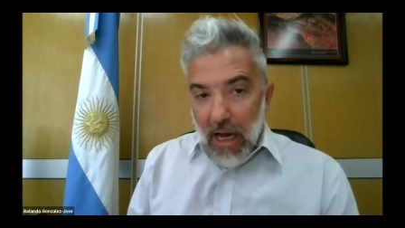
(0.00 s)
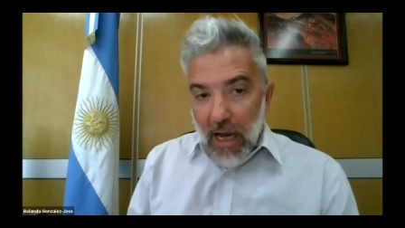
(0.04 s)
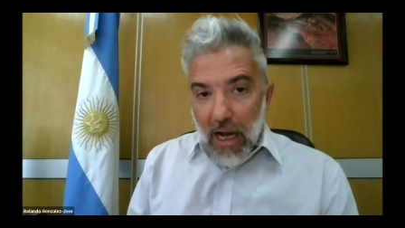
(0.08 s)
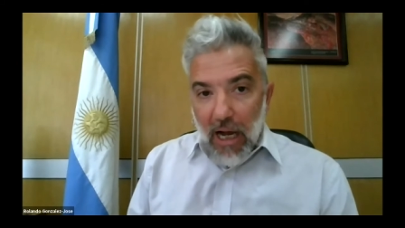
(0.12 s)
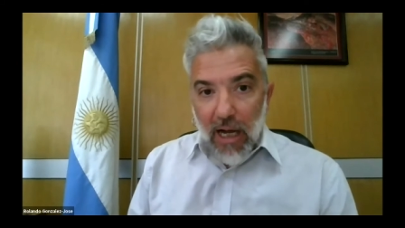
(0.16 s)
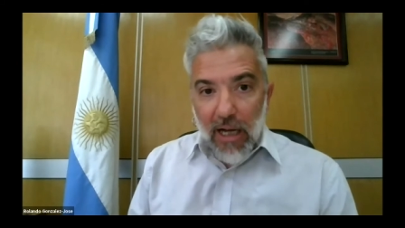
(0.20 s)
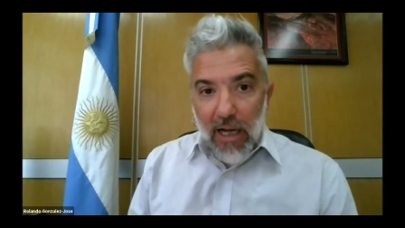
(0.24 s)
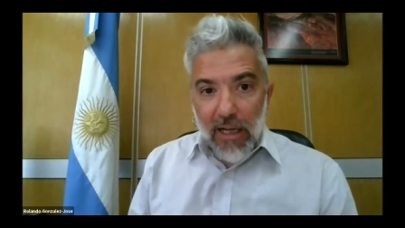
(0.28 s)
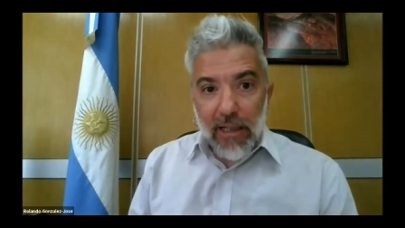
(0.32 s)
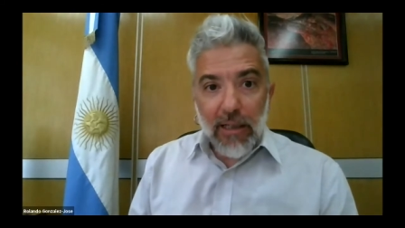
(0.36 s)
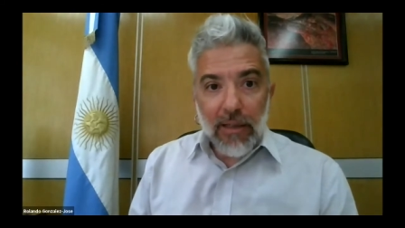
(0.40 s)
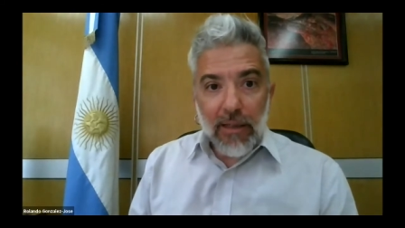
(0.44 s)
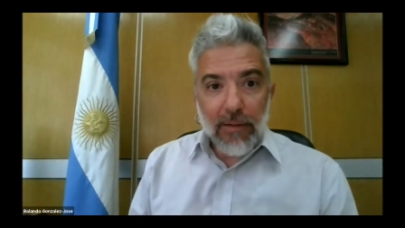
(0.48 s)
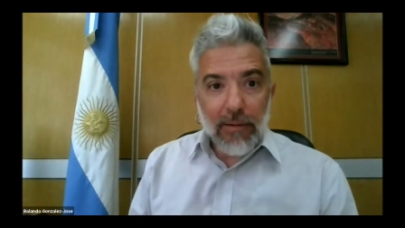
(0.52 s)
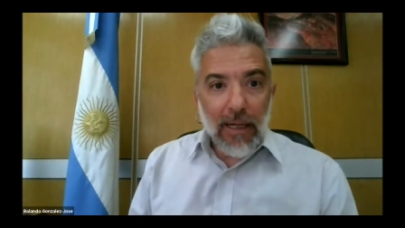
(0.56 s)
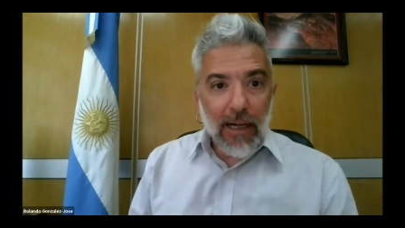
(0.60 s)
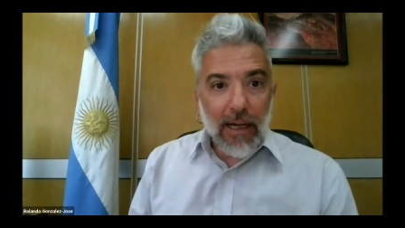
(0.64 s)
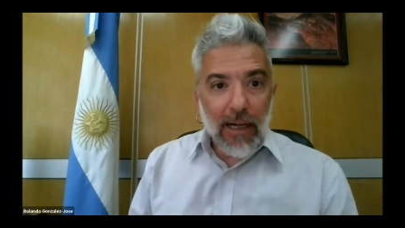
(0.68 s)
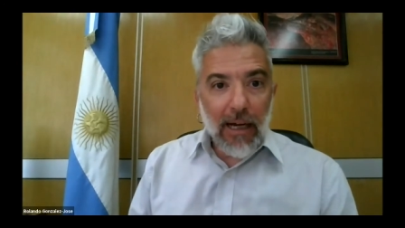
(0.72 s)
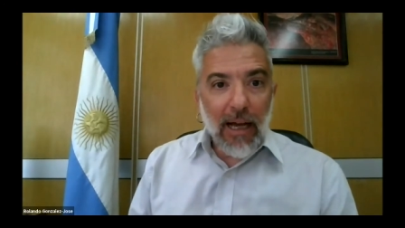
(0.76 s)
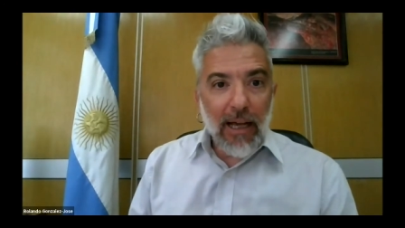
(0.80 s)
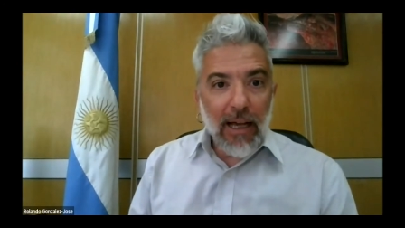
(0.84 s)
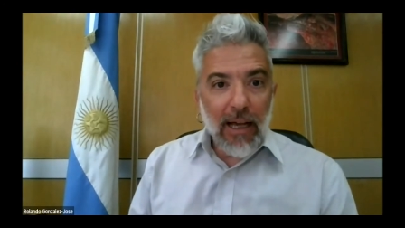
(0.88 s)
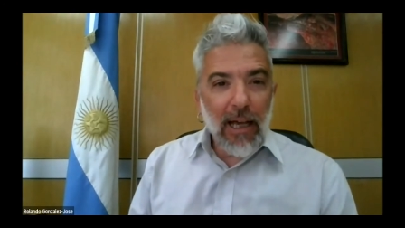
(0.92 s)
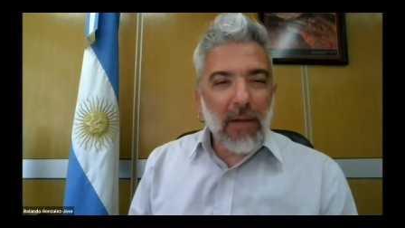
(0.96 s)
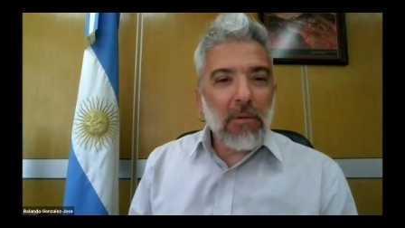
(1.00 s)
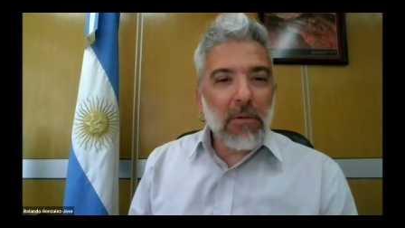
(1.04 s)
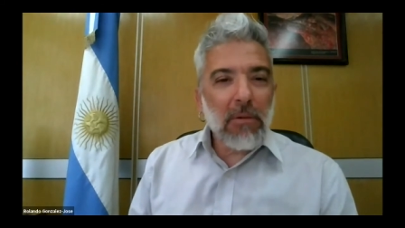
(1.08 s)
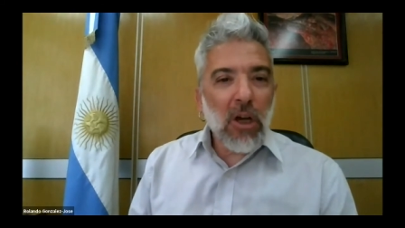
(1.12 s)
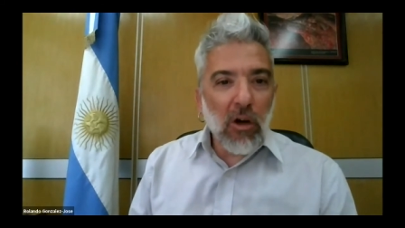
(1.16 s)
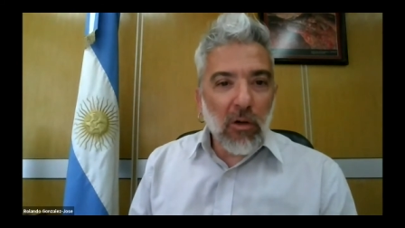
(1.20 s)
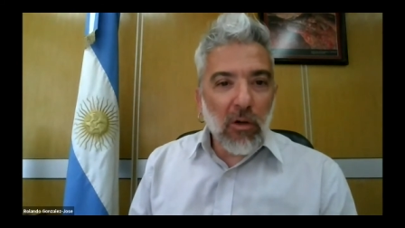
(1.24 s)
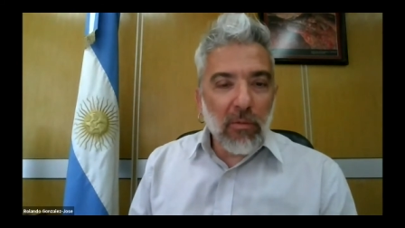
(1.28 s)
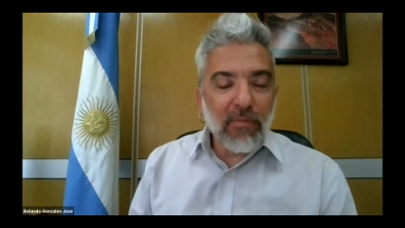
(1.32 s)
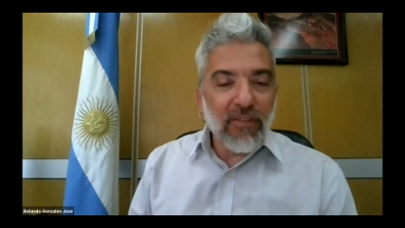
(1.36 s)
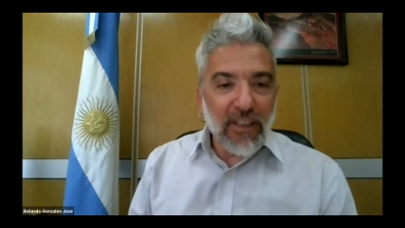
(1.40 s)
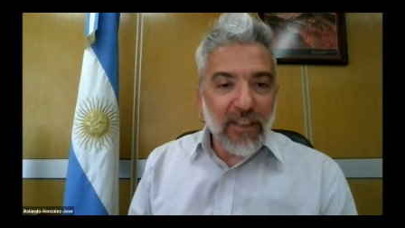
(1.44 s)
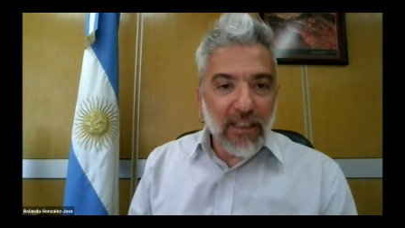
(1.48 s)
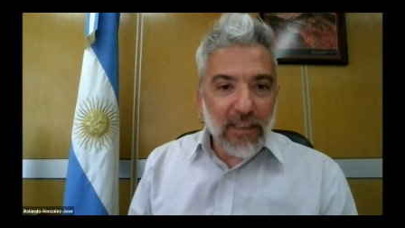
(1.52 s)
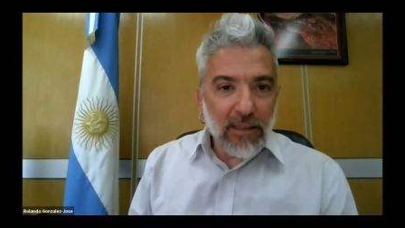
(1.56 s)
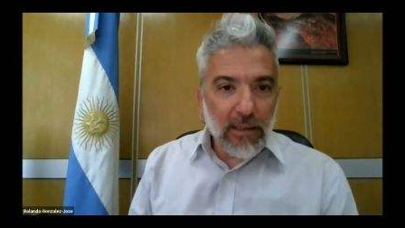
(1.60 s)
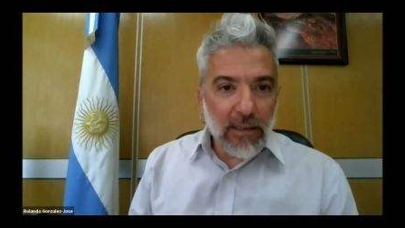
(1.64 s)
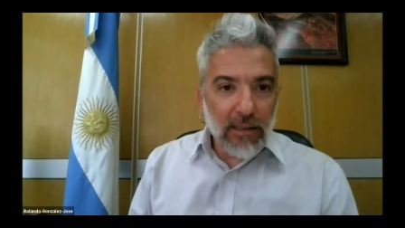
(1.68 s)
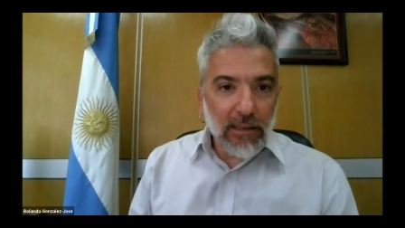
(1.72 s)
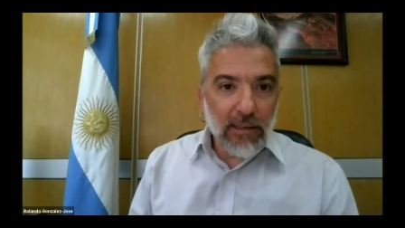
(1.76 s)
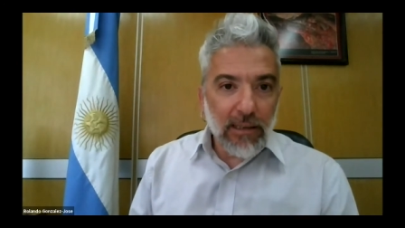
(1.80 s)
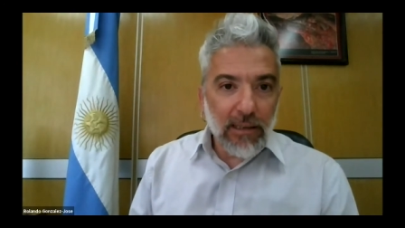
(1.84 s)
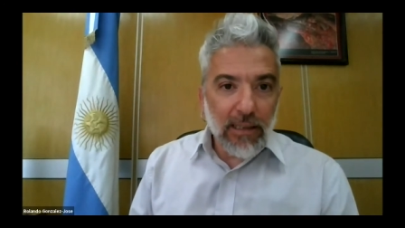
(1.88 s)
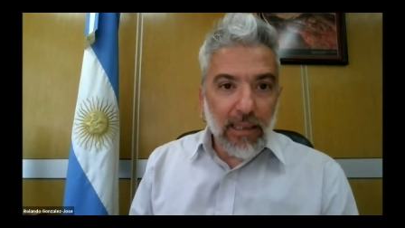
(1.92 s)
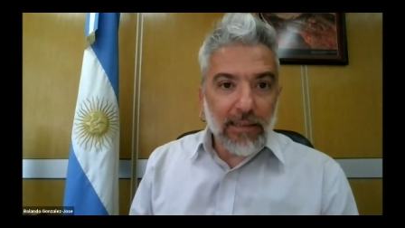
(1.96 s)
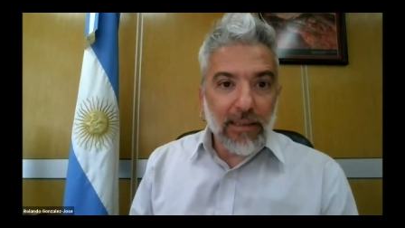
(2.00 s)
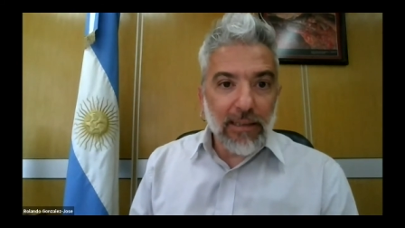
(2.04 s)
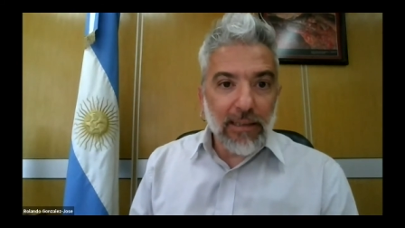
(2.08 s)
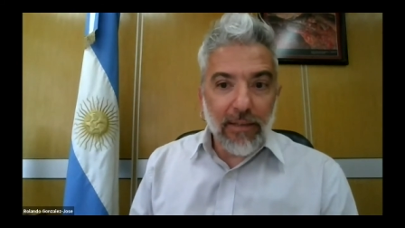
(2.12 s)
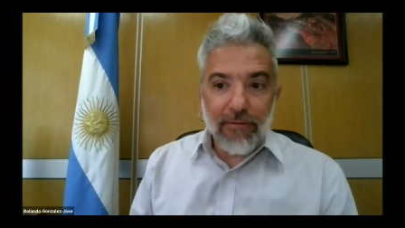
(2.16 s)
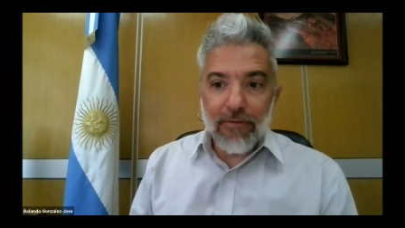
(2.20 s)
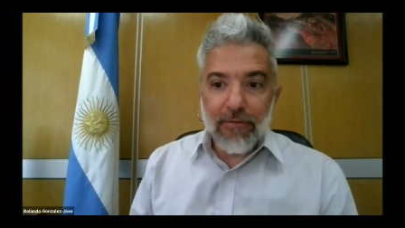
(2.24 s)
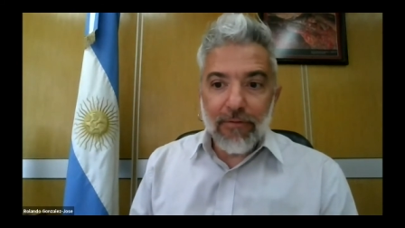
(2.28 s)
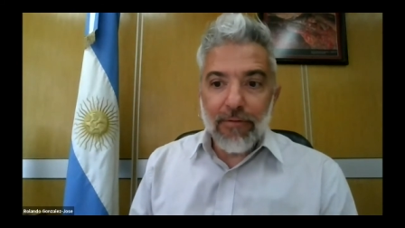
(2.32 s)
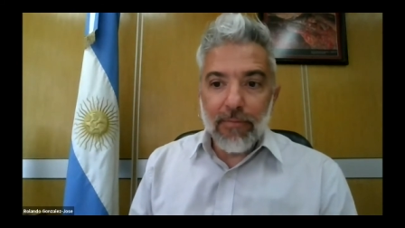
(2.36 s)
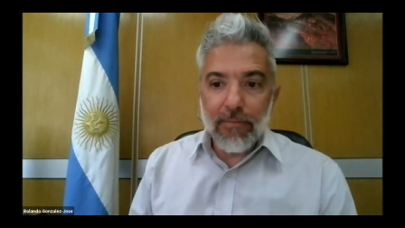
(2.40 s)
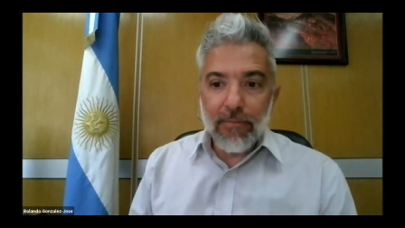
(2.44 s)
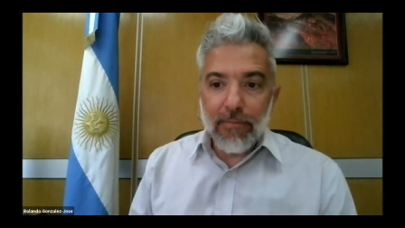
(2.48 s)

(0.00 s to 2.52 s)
I, I am convinced that the,